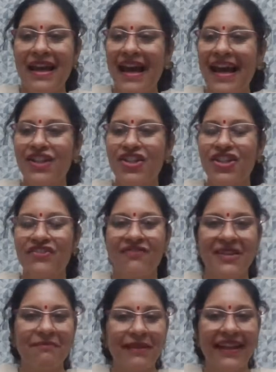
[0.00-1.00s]
Action
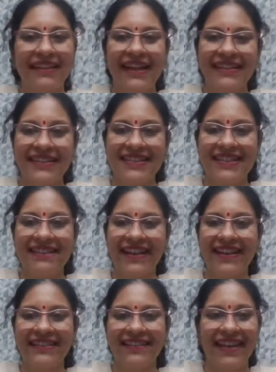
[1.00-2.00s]
replay, that is
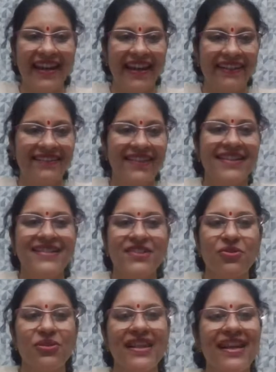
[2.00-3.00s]
correct again.
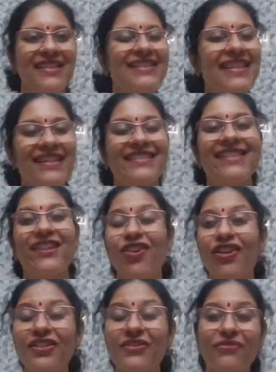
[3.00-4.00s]
So yes, thanks a
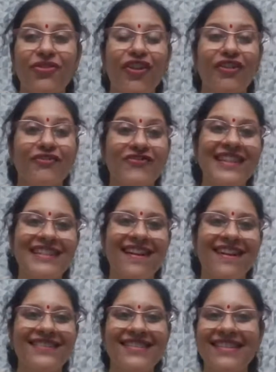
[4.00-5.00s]
lot for all of these
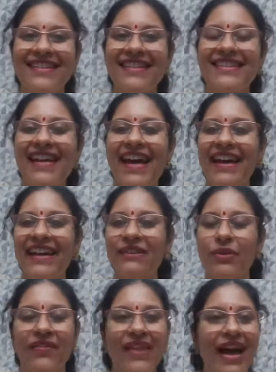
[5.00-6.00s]
answers, and
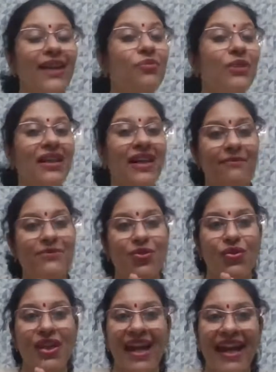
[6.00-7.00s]
with that we come to
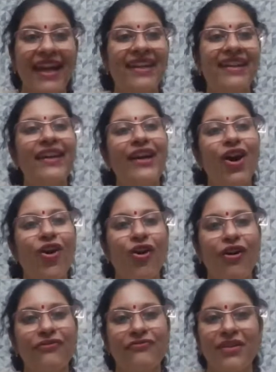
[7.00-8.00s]
the end
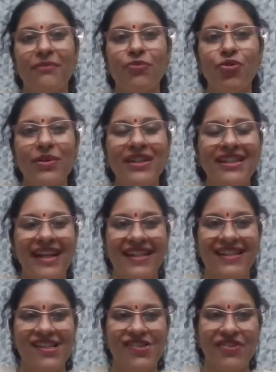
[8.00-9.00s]
of the movie
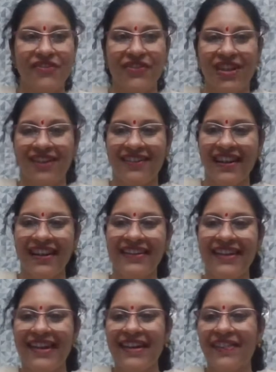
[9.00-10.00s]
title trivia. Right
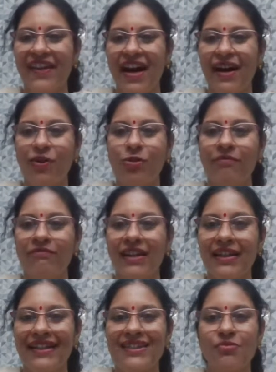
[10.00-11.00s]
now,
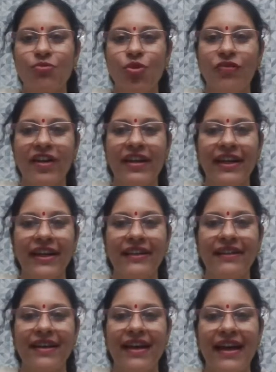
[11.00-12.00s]
let's move ahead
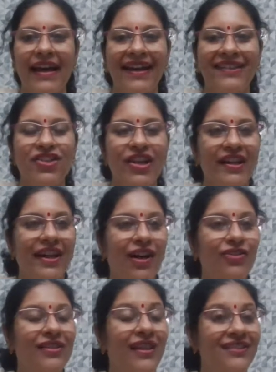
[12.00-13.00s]
and check
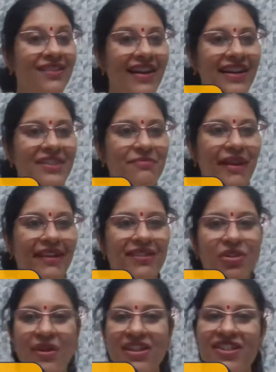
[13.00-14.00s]
out another icebreaker
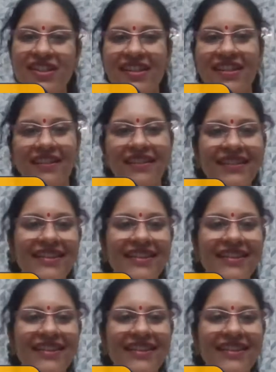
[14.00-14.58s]
question here.